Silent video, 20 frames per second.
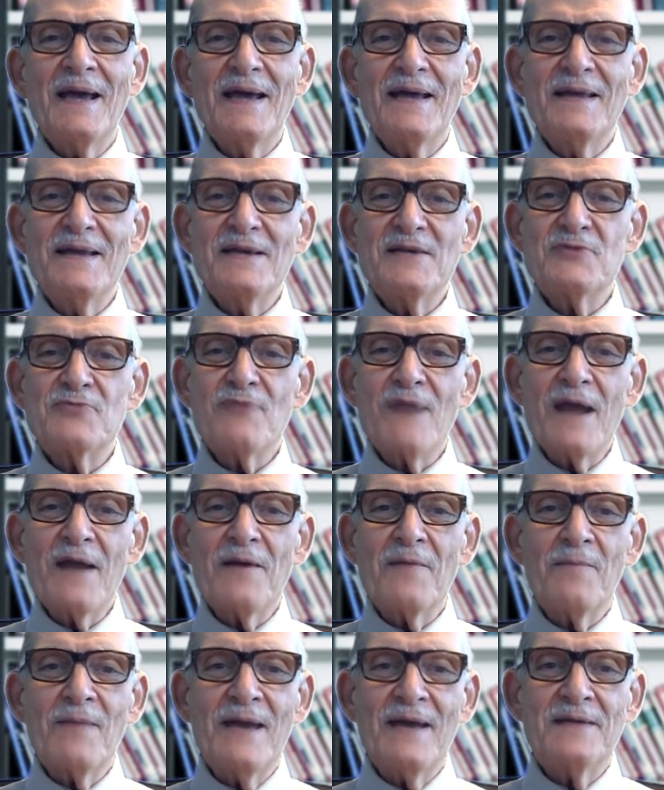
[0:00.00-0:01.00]
it is
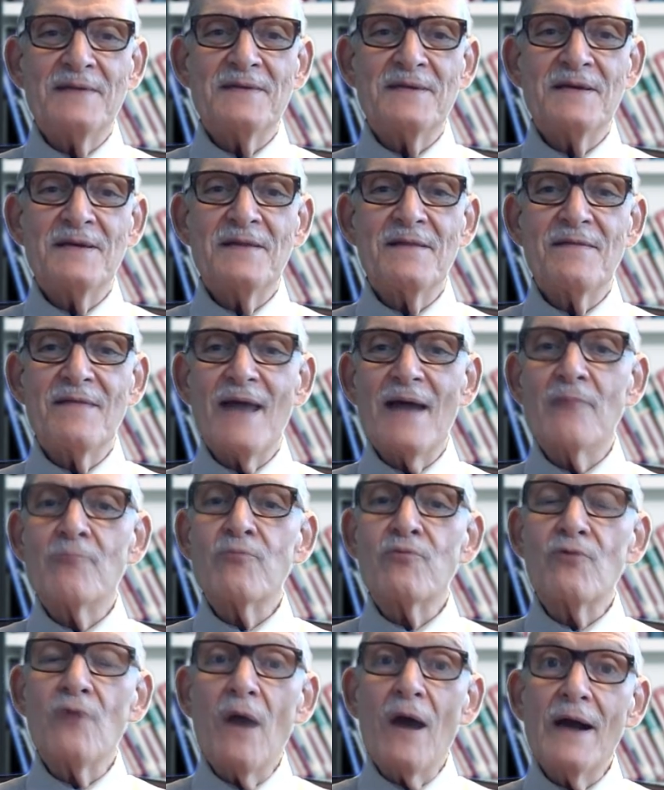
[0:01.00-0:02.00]
recommended
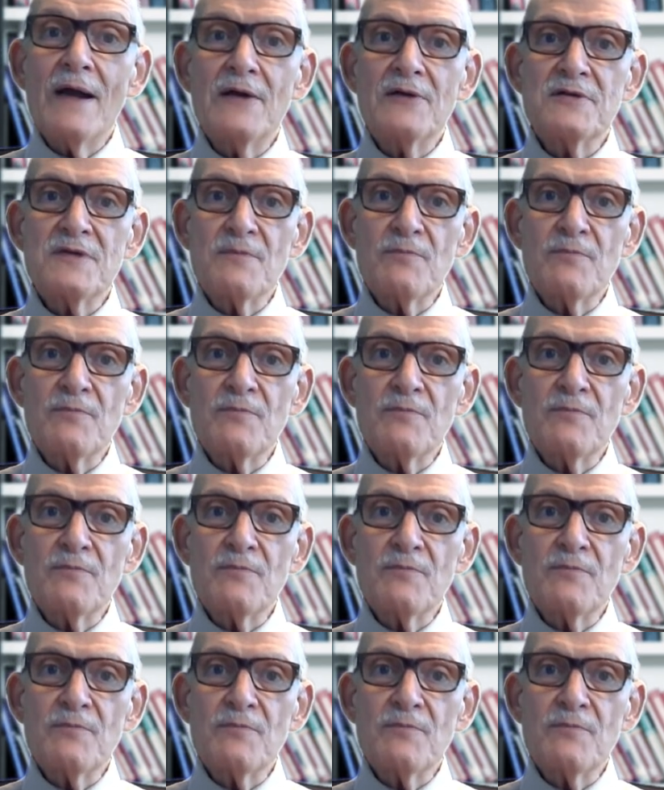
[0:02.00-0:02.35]
that prior